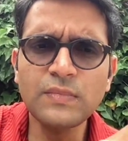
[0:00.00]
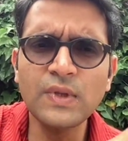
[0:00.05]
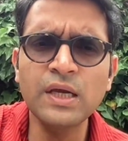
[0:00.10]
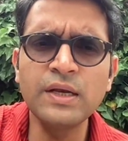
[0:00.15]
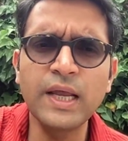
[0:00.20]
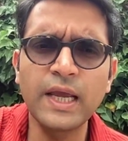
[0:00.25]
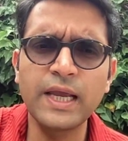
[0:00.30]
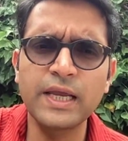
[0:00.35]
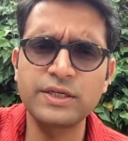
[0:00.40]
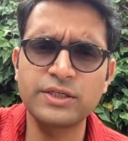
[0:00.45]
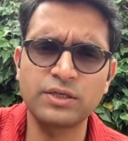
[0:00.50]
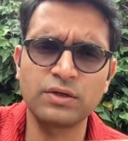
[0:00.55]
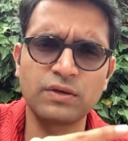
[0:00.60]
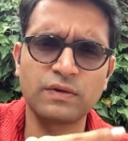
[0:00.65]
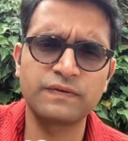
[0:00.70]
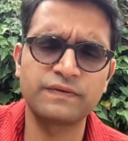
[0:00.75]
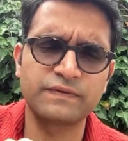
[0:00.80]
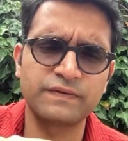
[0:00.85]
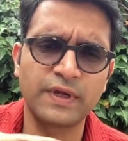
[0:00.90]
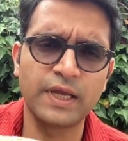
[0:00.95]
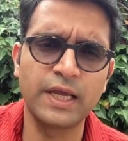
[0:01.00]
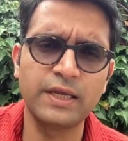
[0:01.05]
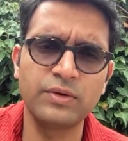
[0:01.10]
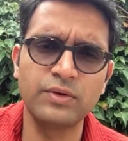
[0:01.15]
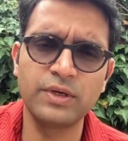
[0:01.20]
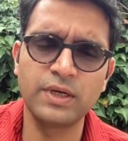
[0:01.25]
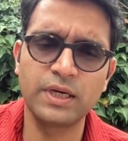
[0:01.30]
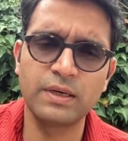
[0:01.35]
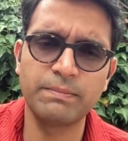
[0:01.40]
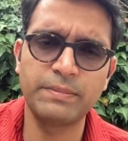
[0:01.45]
negation of A
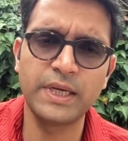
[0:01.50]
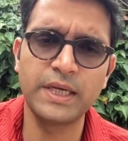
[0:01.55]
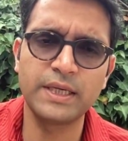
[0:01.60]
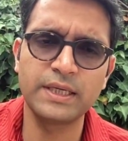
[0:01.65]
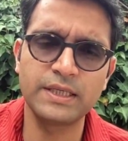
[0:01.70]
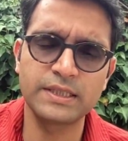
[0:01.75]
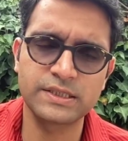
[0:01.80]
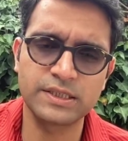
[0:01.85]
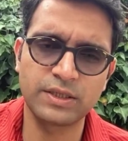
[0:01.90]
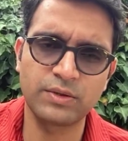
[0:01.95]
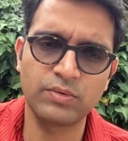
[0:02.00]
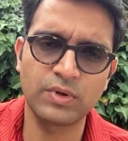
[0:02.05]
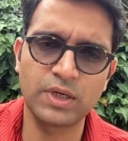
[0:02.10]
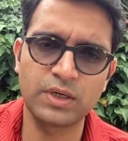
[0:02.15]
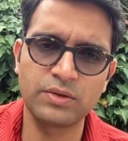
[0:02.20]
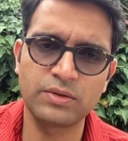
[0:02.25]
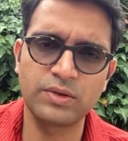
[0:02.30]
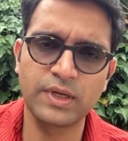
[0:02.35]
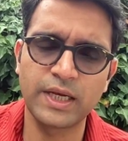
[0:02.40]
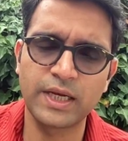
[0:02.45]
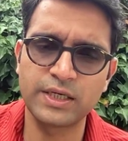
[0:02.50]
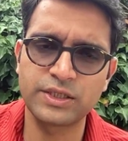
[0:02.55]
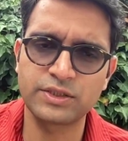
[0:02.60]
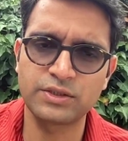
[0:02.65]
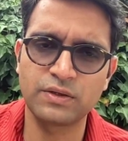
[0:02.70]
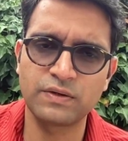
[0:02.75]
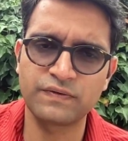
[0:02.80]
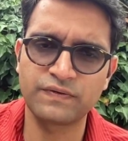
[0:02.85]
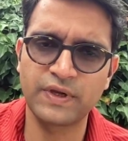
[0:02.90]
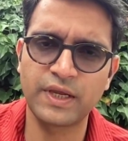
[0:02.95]
union B is equal to
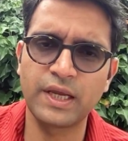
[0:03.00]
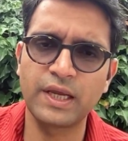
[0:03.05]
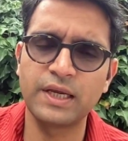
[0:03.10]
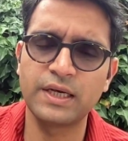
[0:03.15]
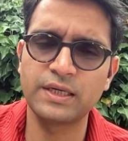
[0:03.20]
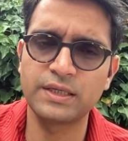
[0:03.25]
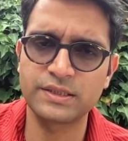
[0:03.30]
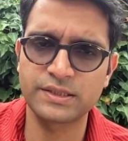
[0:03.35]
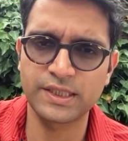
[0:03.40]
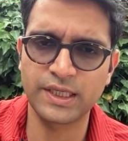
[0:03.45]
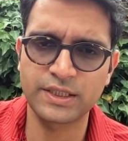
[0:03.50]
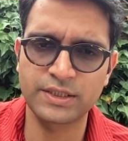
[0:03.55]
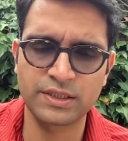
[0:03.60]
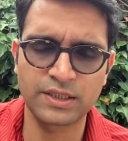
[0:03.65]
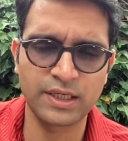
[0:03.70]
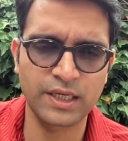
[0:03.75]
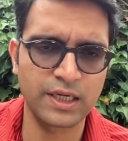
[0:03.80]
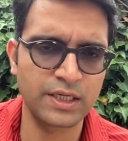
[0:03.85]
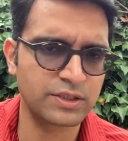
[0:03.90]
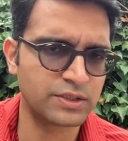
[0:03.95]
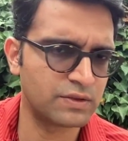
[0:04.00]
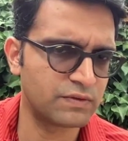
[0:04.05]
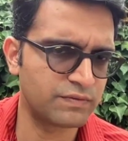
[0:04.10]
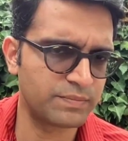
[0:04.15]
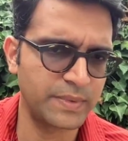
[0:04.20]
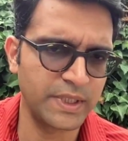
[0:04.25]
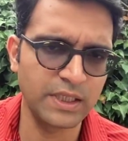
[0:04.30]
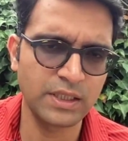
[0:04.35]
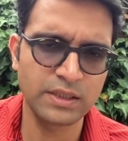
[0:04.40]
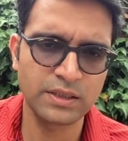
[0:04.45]
negation of A intersection negation
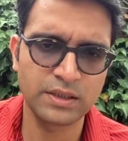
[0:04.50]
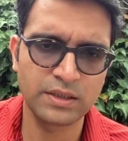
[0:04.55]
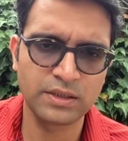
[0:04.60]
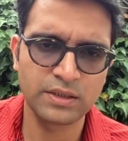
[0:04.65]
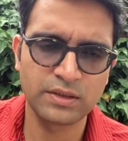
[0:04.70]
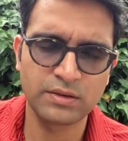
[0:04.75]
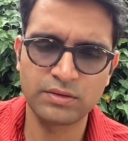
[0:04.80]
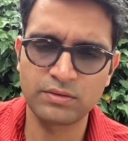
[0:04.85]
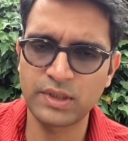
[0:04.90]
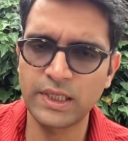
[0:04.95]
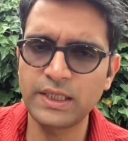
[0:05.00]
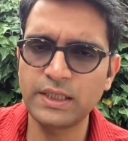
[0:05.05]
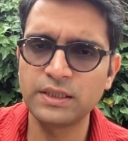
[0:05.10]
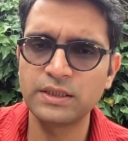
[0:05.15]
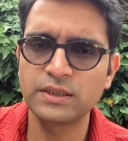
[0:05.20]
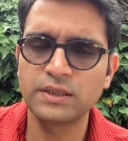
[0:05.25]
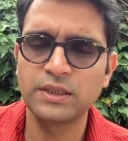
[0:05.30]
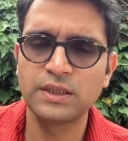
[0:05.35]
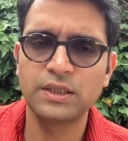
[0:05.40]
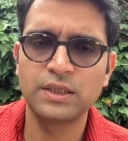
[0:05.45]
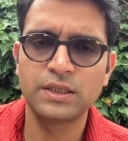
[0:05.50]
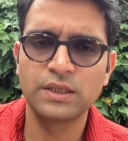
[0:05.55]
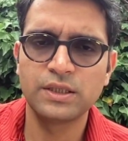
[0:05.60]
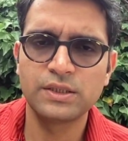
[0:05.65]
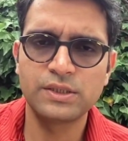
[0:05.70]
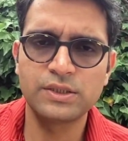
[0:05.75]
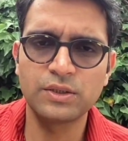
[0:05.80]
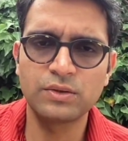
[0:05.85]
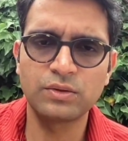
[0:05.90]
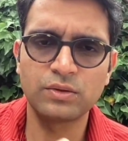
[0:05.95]
of B, right?
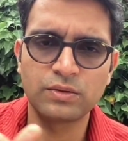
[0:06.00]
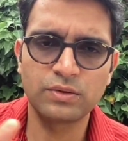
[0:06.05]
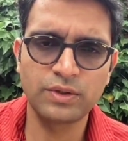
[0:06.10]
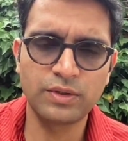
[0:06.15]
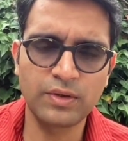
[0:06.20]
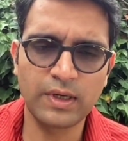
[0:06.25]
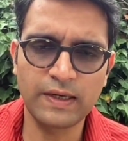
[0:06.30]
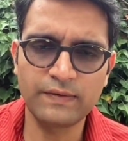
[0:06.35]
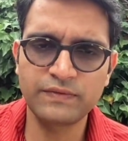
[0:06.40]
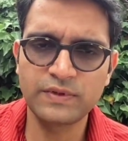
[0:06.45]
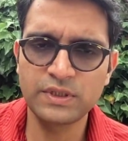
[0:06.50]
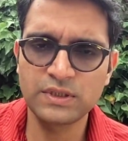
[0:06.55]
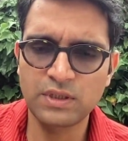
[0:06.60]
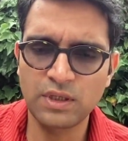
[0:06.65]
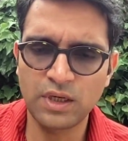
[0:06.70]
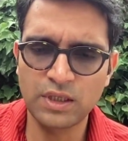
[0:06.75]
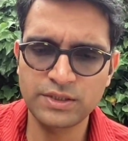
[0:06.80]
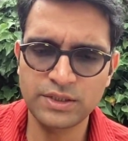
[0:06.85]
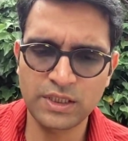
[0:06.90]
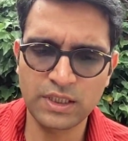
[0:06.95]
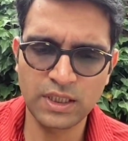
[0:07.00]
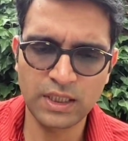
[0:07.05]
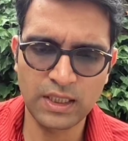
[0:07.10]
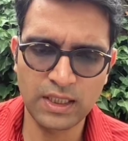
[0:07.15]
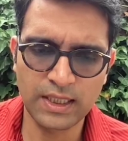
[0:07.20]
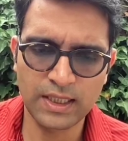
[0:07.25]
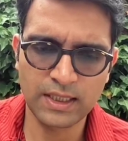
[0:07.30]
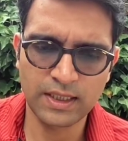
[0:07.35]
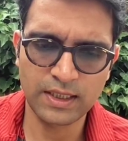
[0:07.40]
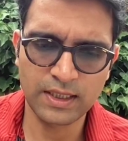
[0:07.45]
So you have these
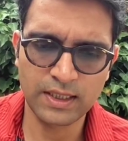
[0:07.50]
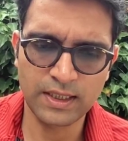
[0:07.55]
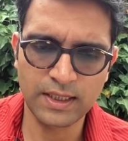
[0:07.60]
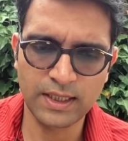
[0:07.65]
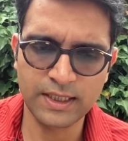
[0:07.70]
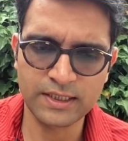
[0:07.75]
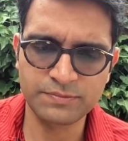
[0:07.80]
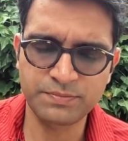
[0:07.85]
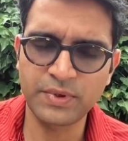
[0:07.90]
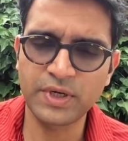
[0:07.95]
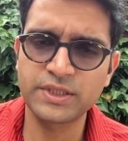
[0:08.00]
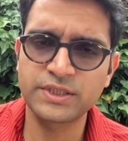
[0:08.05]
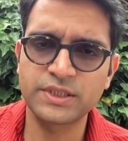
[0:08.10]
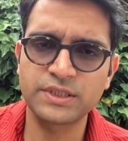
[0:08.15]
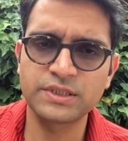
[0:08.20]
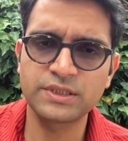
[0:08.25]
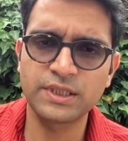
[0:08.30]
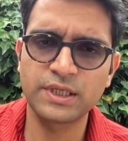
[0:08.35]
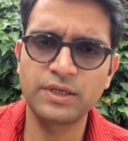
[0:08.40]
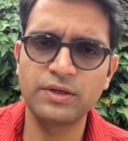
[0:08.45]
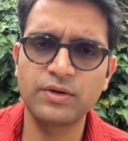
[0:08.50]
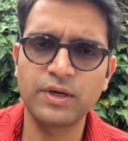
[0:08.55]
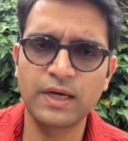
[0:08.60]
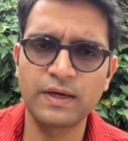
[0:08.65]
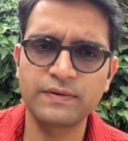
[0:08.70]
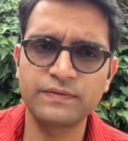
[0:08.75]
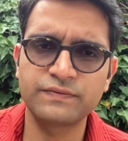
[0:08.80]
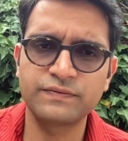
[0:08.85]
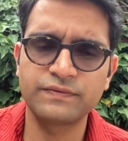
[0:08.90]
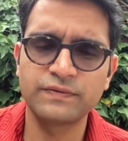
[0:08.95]
logical expressions, and you
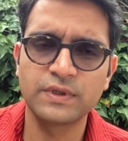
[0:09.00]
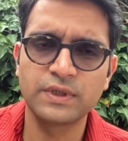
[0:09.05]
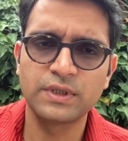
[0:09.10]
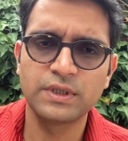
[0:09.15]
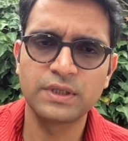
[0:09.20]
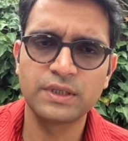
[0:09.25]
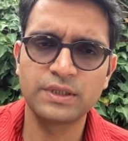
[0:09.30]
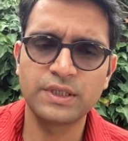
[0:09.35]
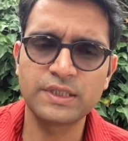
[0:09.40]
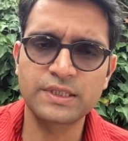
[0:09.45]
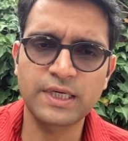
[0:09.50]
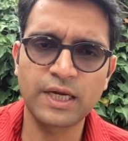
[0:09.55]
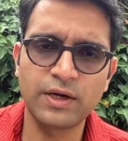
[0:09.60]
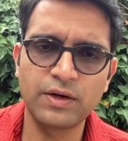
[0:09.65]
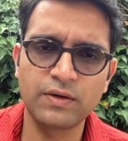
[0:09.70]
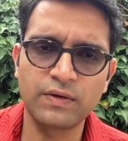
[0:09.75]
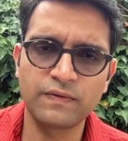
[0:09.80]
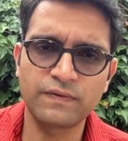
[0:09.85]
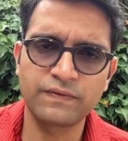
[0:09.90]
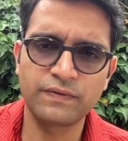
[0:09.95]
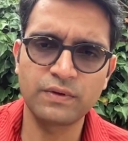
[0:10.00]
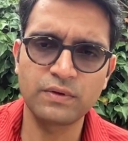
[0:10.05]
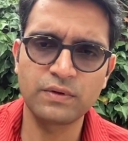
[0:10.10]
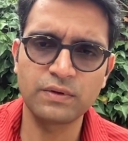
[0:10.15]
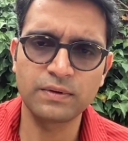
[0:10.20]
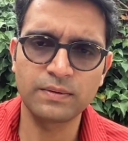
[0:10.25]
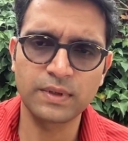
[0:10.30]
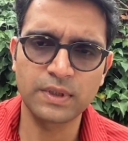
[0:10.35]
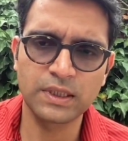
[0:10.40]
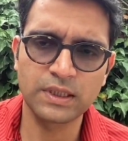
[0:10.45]
have these kind of
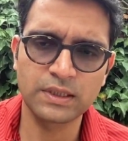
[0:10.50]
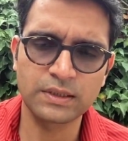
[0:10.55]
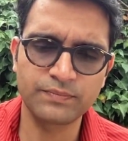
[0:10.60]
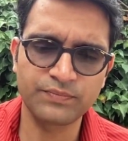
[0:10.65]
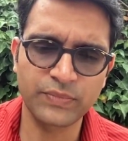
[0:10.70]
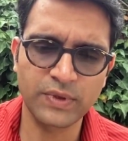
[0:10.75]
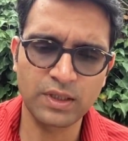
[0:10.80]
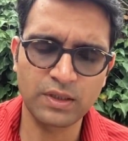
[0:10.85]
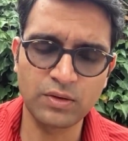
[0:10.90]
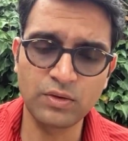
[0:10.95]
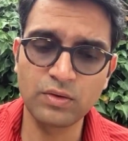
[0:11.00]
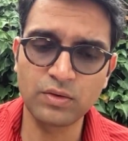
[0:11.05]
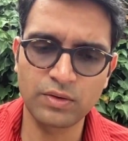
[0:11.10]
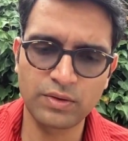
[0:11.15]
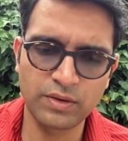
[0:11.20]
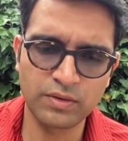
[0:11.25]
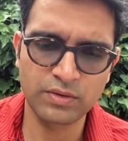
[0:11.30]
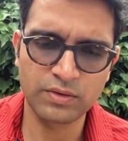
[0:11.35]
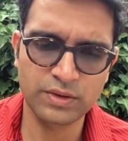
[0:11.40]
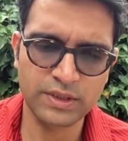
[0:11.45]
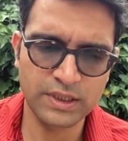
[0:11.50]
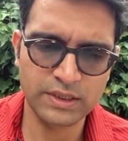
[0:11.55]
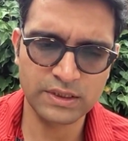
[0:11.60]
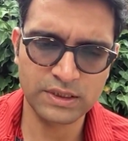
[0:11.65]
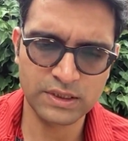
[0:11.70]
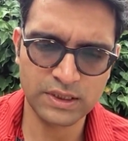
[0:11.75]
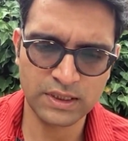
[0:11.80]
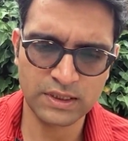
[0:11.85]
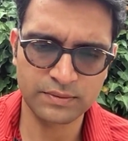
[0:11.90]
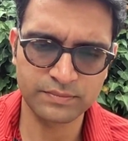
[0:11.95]
these